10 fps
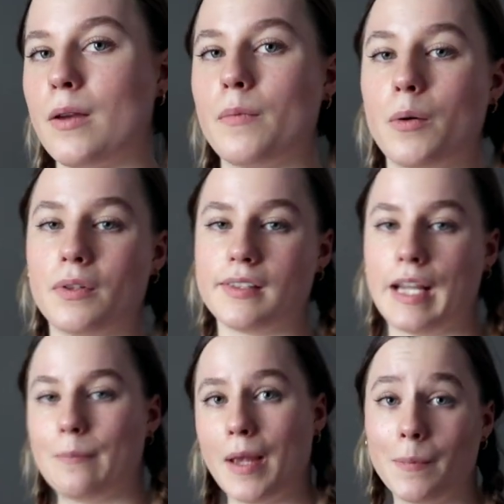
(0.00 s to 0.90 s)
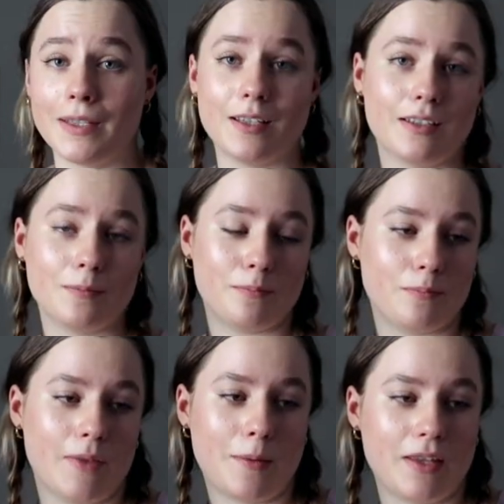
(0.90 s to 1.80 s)
But we'll see. Maybe
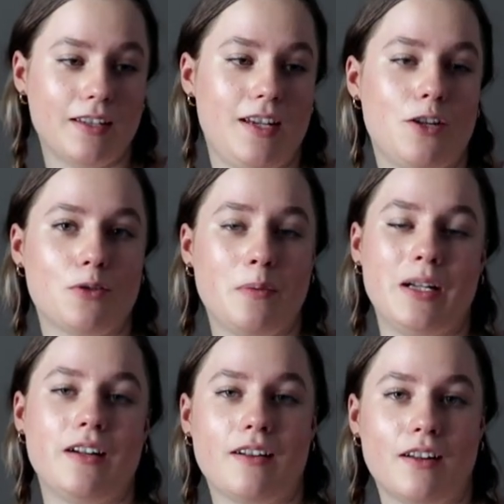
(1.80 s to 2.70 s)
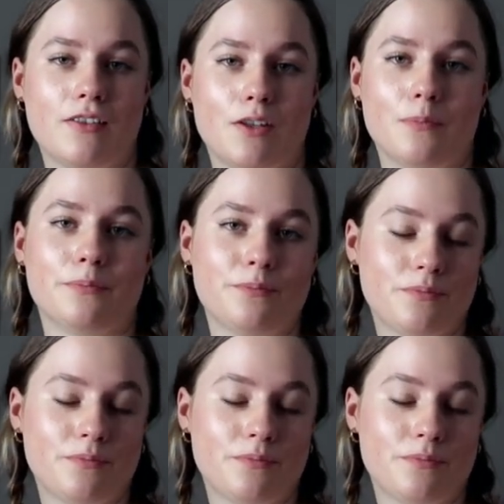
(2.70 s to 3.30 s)
the teacher will put it on Zoom.